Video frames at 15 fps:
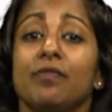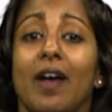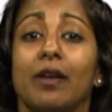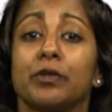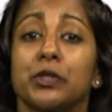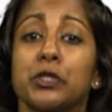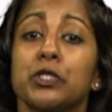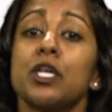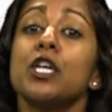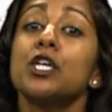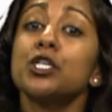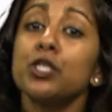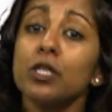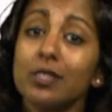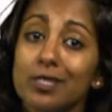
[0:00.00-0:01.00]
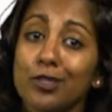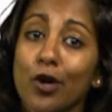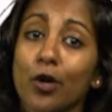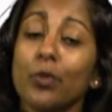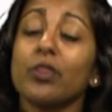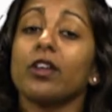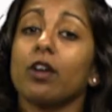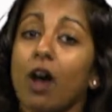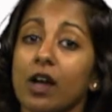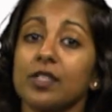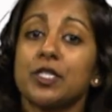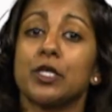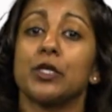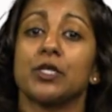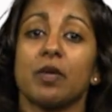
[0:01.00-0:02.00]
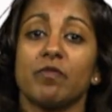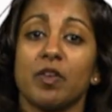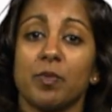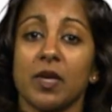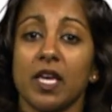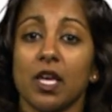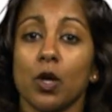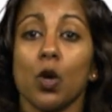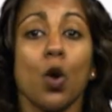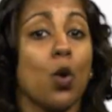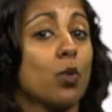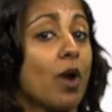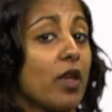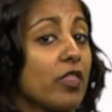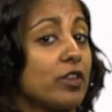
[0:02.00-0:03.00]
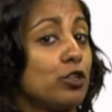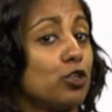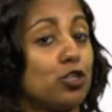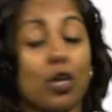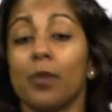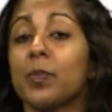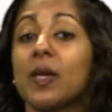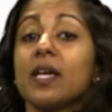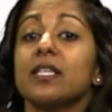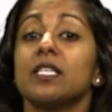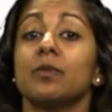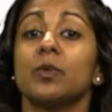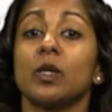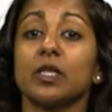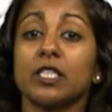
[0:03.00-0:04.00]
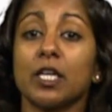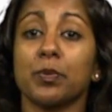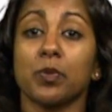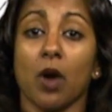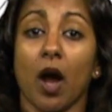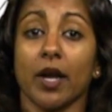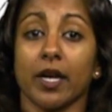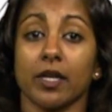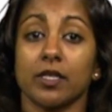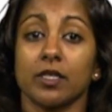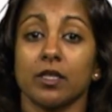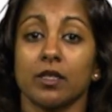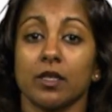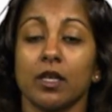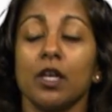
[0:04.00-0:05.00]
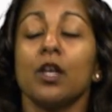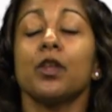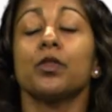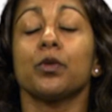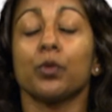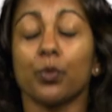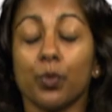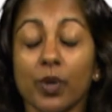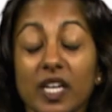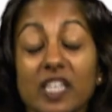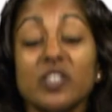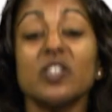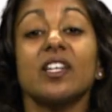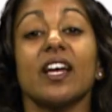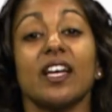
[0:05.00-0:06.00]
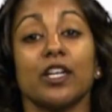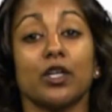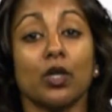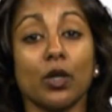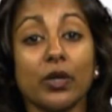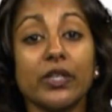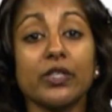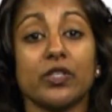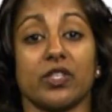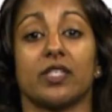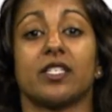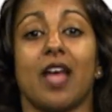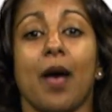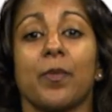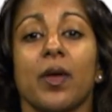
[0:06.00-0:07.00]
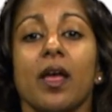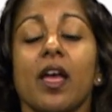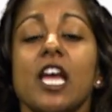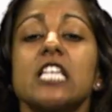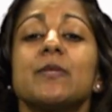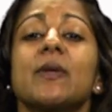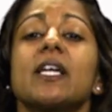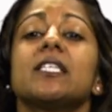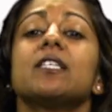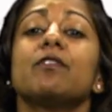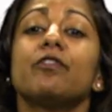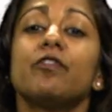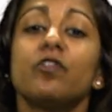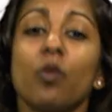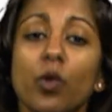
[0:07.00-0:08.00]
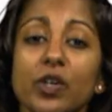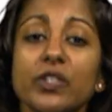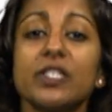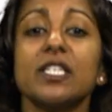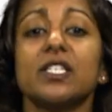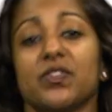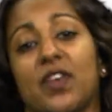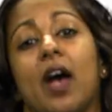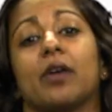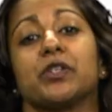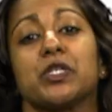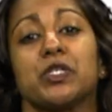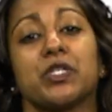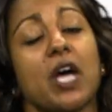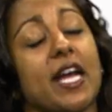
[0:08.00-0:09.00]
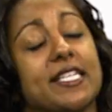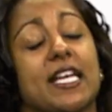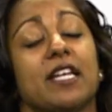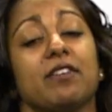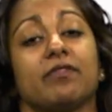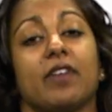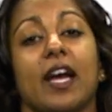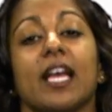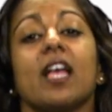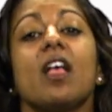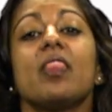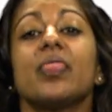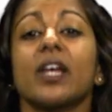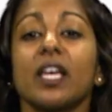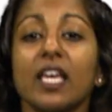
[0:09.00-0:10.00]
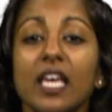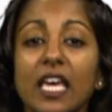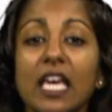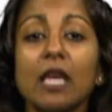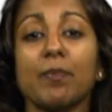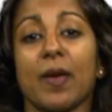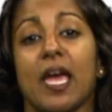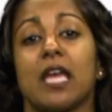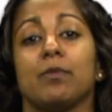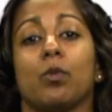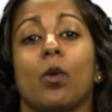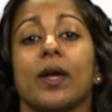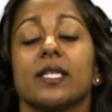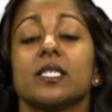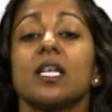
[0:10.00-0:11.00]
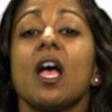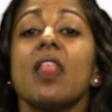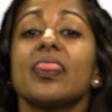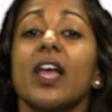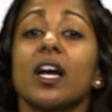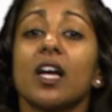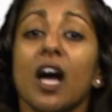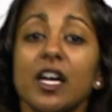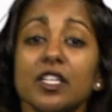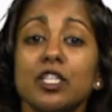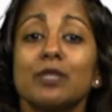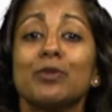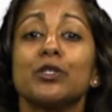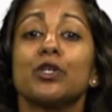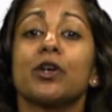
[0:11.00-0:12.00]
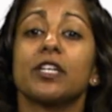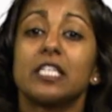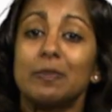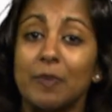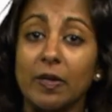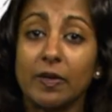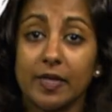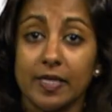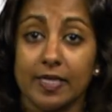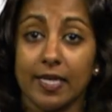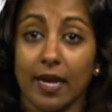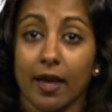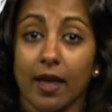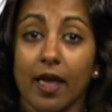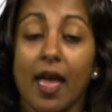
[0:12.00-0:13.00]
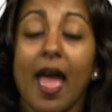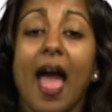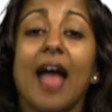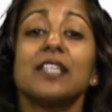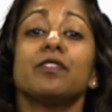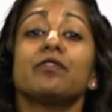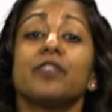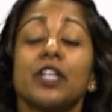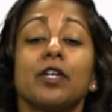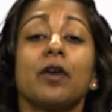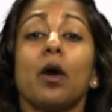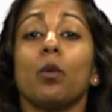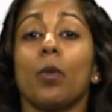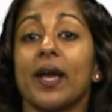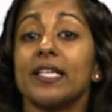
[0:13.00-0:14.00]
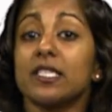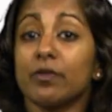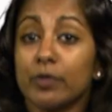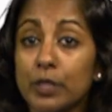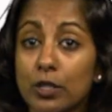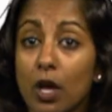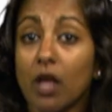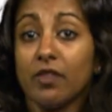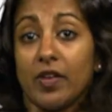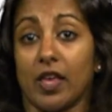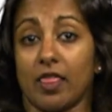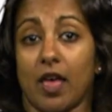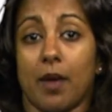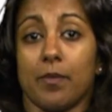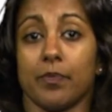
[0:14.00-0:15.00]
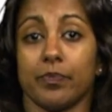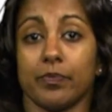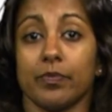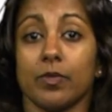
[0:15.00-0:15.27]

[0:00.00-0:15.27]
founders should start with a Concierge M V P rather than jumping into building a product. The reason I encourage this step is because it forces founders to identify the key pain points that customers are experiencing and to figure out ways of resolving them.